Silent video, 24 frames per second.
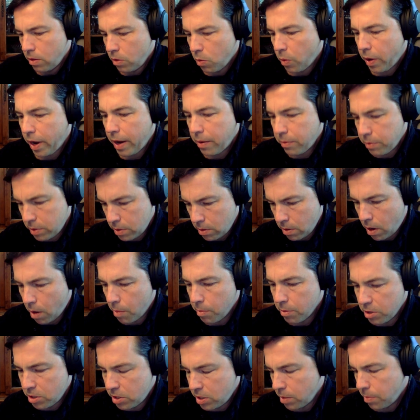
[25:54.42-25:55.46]
the way I would
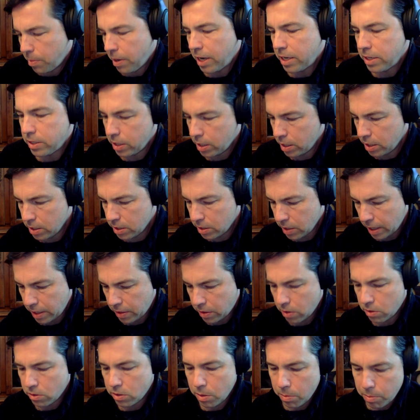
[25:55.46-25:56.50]
almost surmise it is
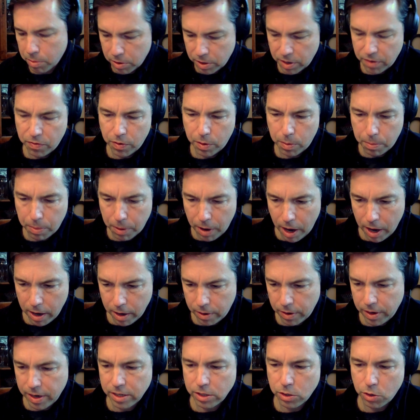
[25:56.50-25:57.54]
like there's a belief in
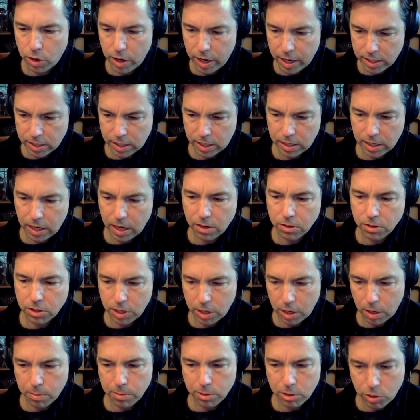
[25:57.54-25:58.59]
progress or an
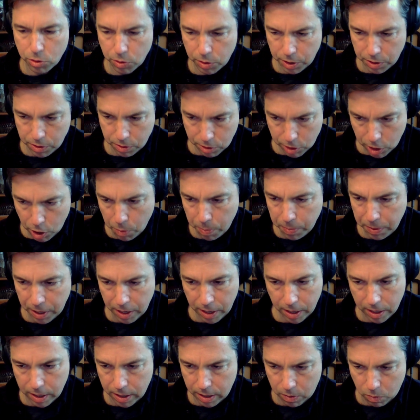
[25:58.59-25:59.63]
eschatology almost to a
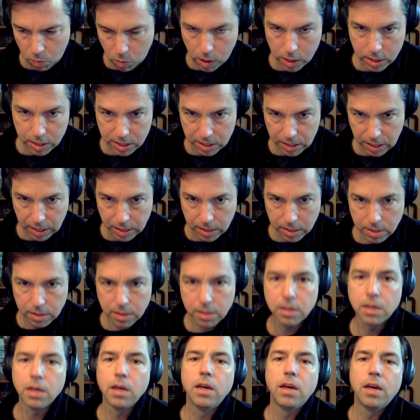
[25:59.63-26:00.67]
utopia in one
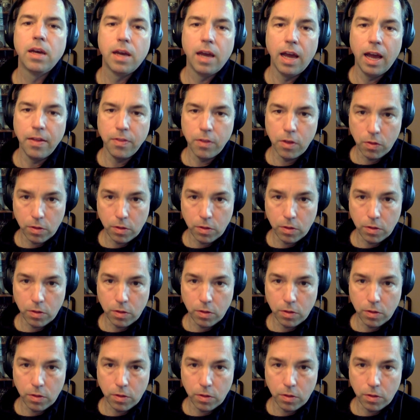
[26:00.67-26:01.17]
sense. Mm-hmm. And then